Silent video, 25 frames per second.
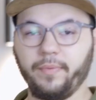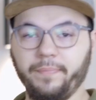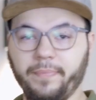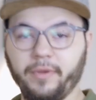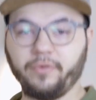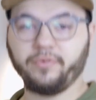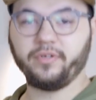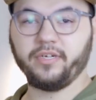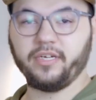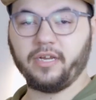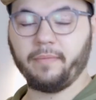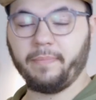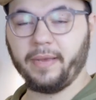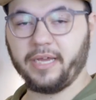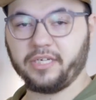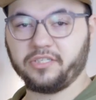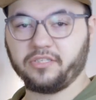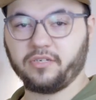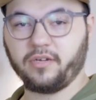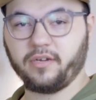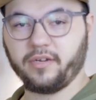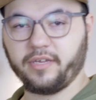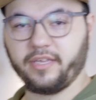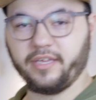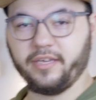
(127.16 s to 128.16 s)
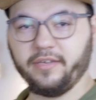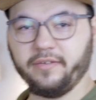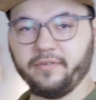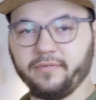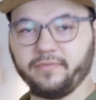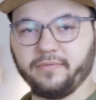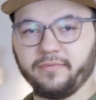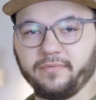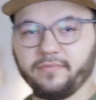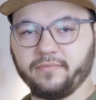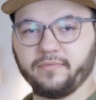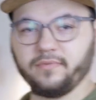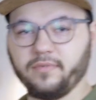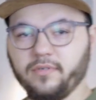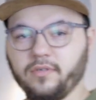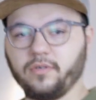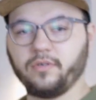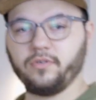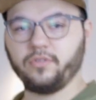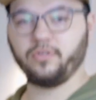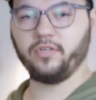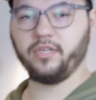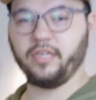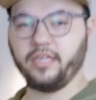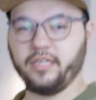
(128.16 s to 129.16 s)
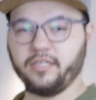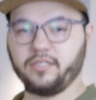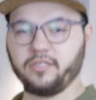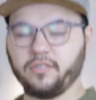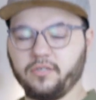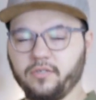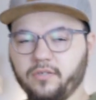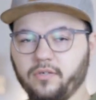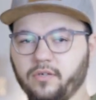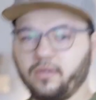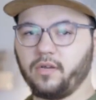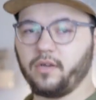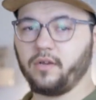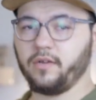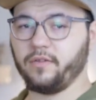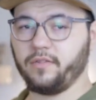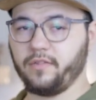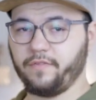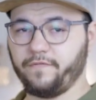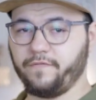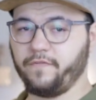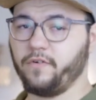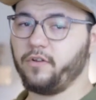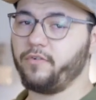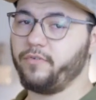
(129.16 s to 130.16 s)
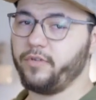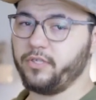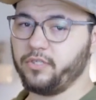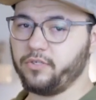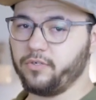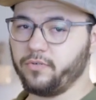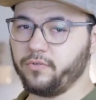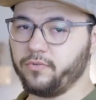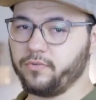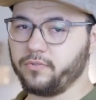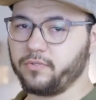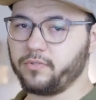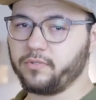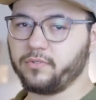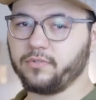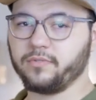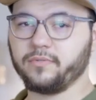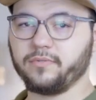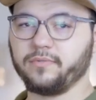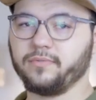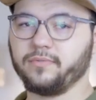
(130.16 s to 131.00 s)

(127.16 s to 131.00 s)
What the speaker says: when building the bash guard kit, you need the following tools: